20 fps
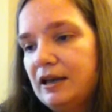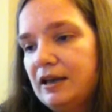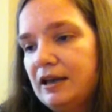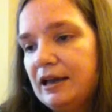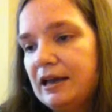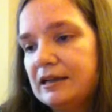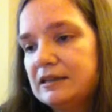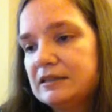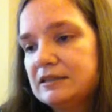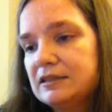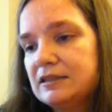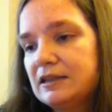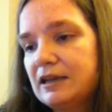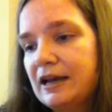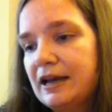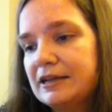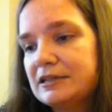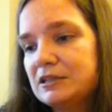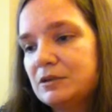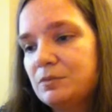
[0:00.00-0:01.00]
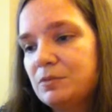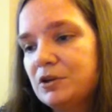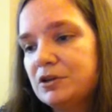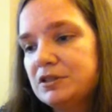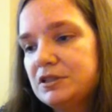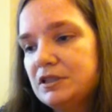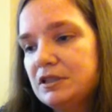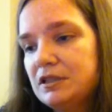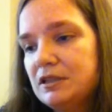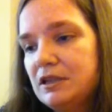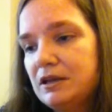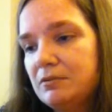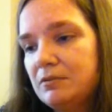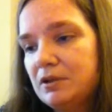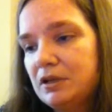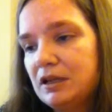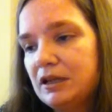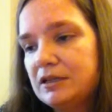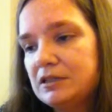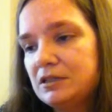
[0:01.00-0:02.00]
And as a person that
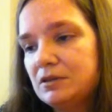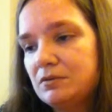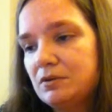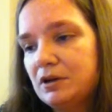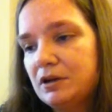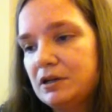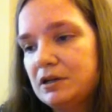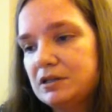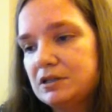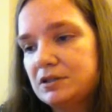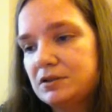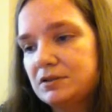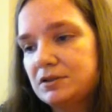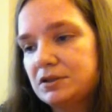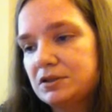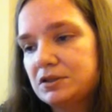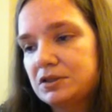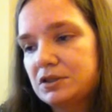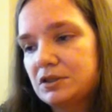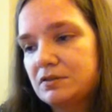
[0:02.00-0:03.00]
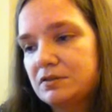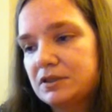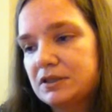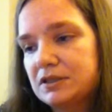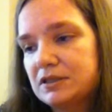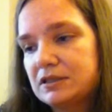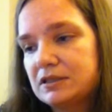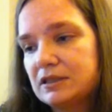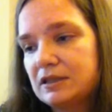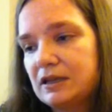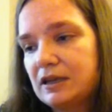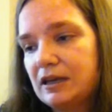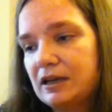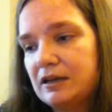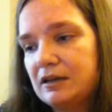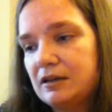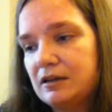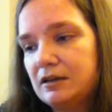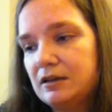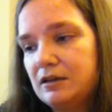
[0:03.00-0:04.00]
would like to work in social services
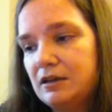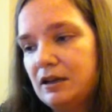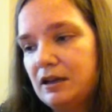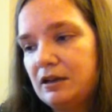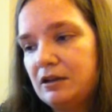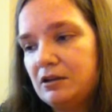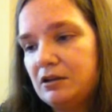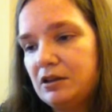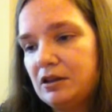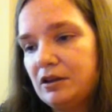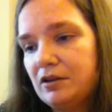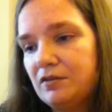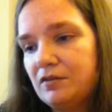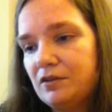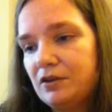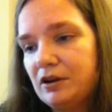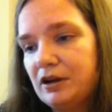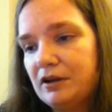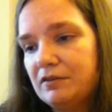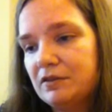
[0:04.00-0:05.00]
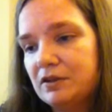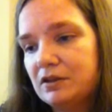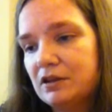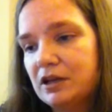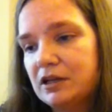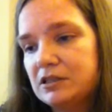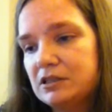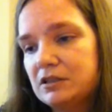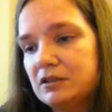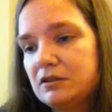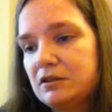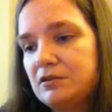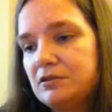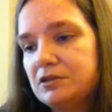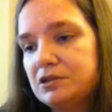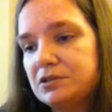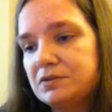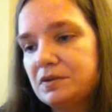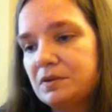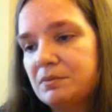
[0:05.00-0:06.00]
again, and could therefore have a lot to
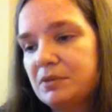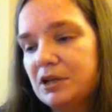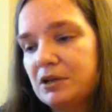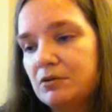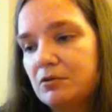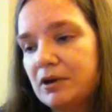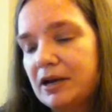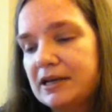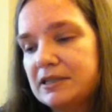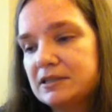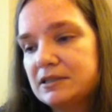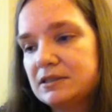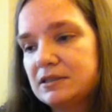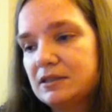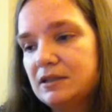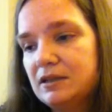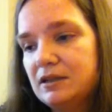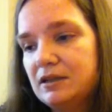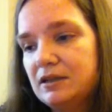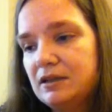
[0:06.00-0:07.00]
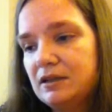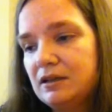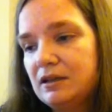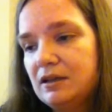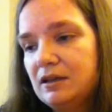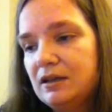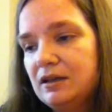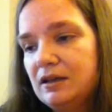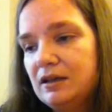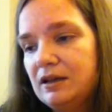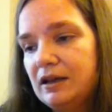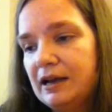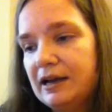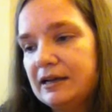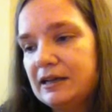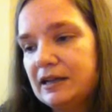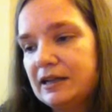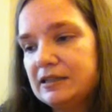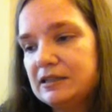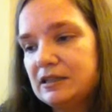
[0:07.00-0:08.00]
lose from an arrest,
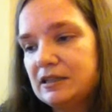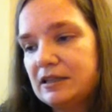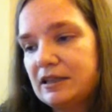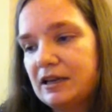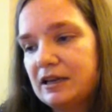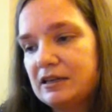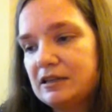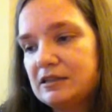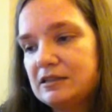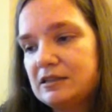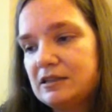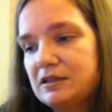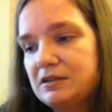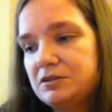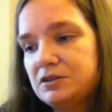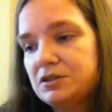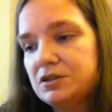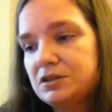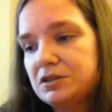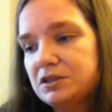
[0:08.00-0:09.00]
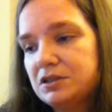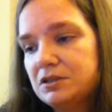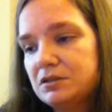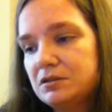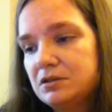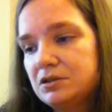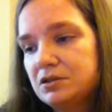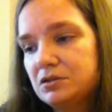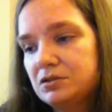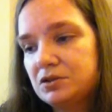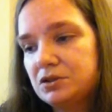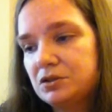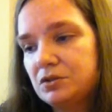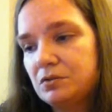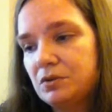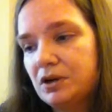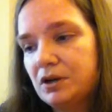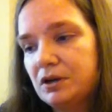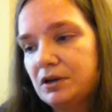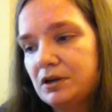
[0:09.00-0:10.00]
I'd like to thank the teachers,
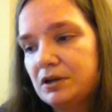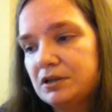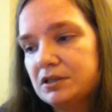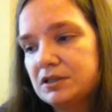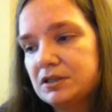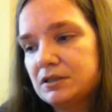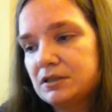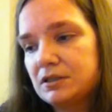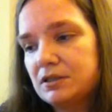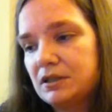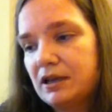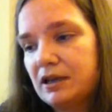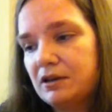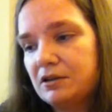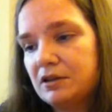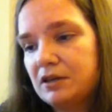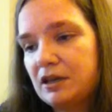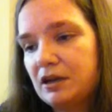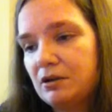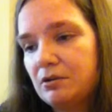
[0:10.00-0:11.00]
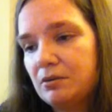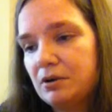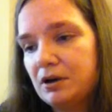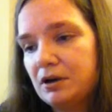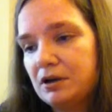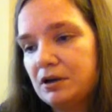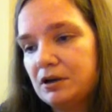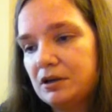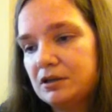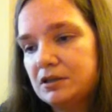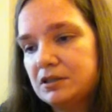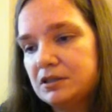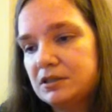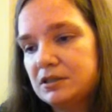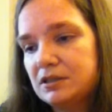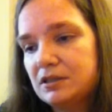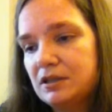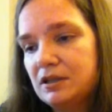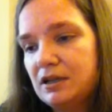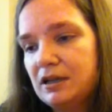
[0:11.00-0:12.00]
social workers, healthcare
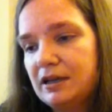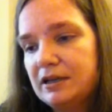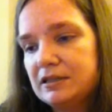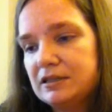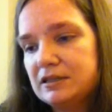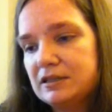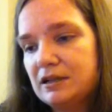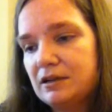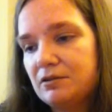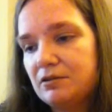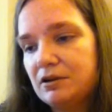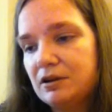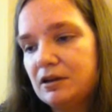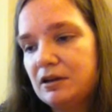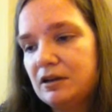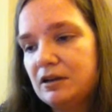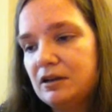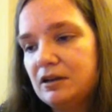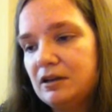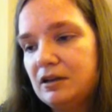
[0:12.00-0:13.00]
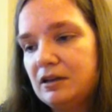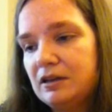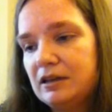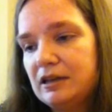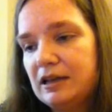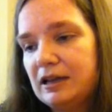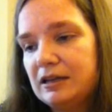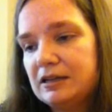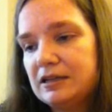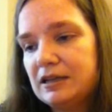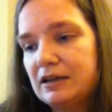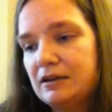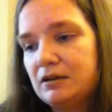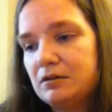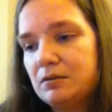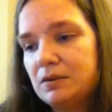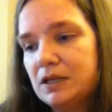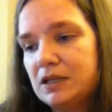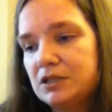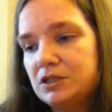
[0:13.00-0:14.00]
workers, etc., that
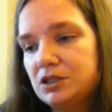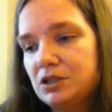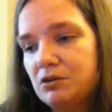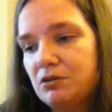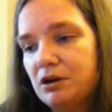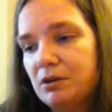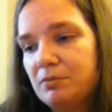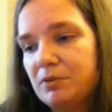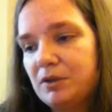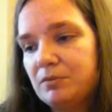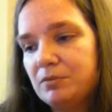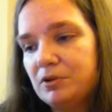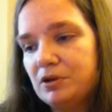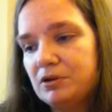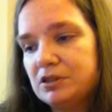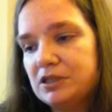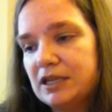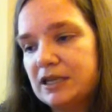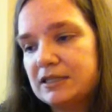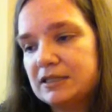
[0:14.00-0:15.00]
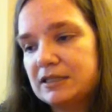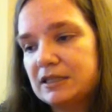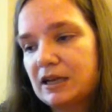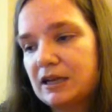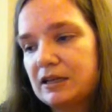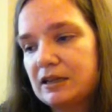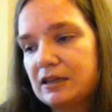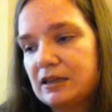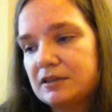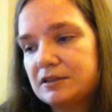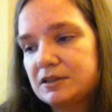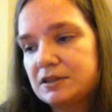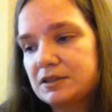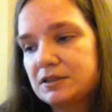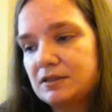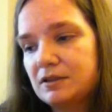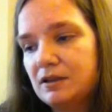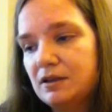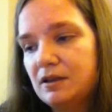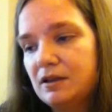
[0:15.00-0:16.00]
undoubtedly show up at protests like
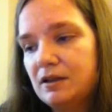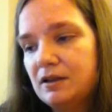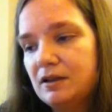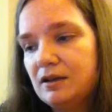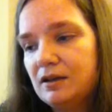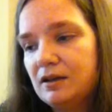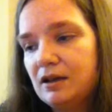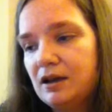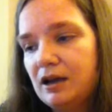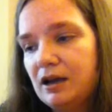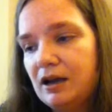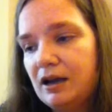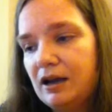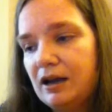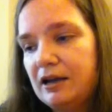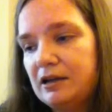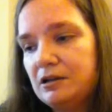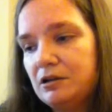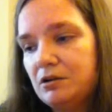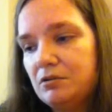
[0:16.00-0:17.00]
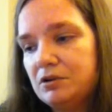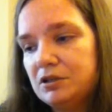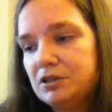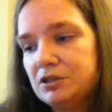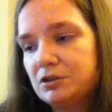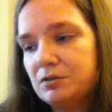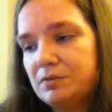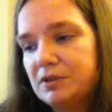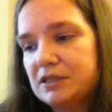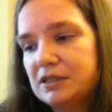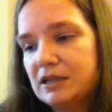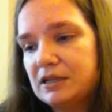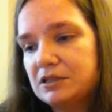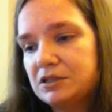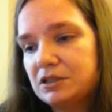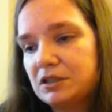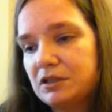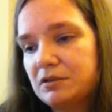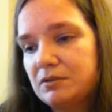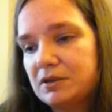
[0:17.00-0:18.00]
this. I know what you're
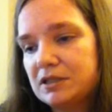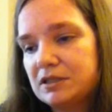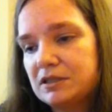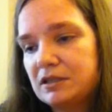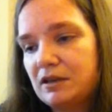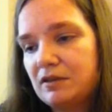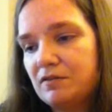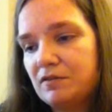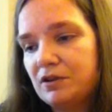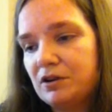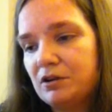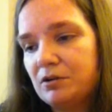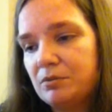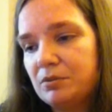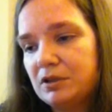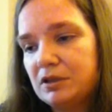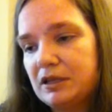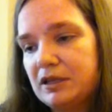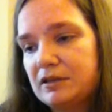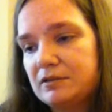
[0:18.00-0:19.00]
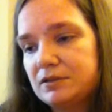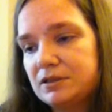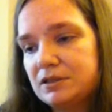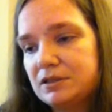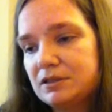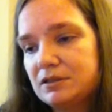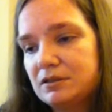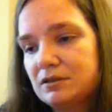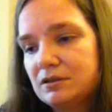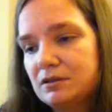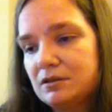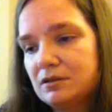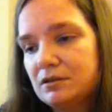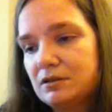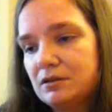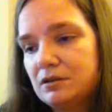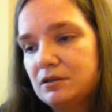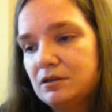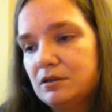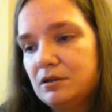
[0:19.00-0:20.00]
potentially risking for your beliefs.
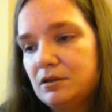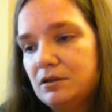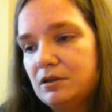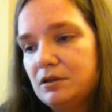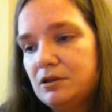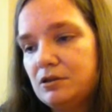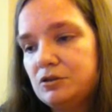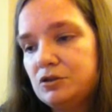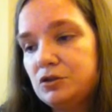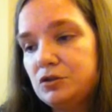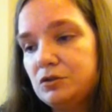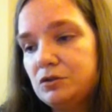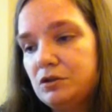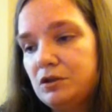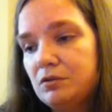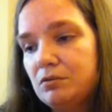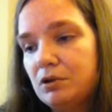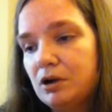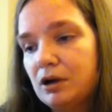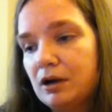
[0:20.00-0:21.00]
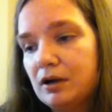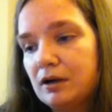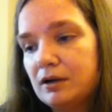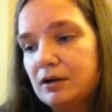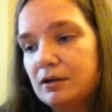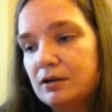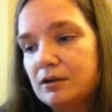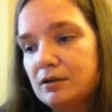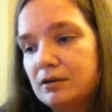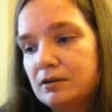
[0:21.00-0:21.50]
You truly rock.